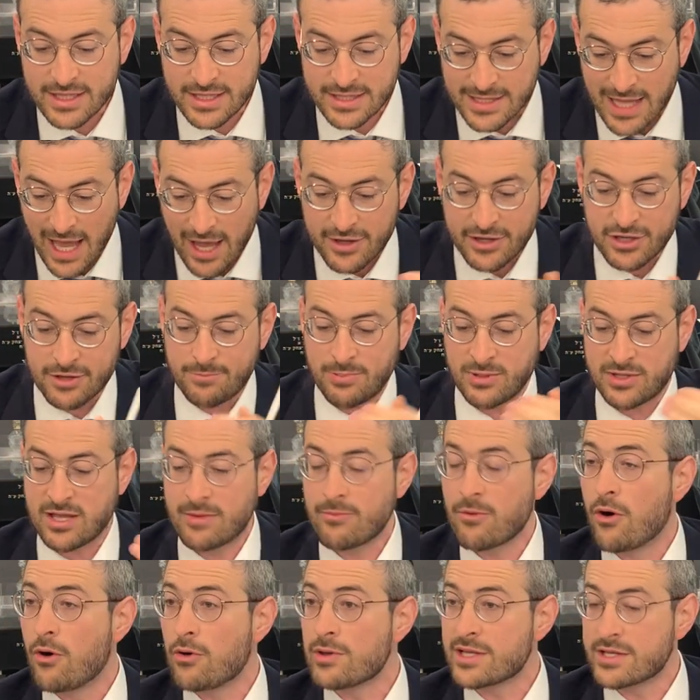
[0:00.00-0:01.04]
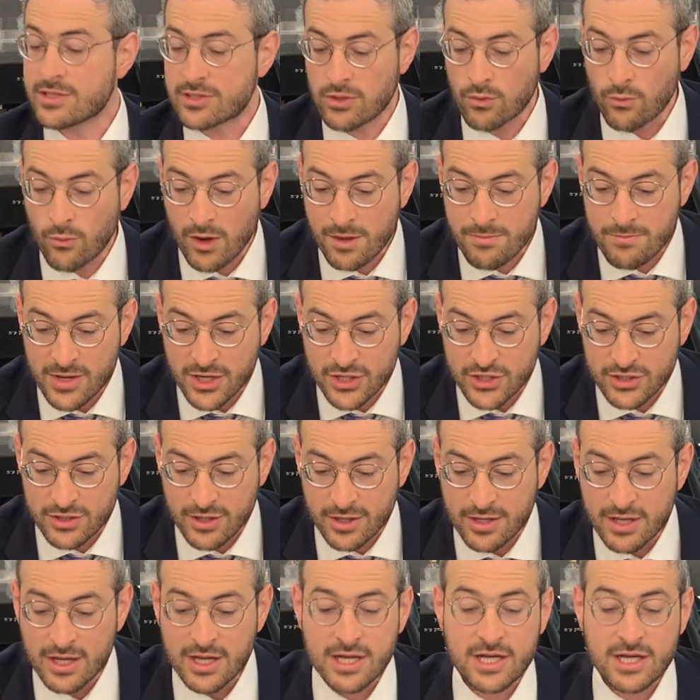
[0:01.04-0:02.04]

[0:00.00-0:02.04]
Can now could put them all into one mishnah?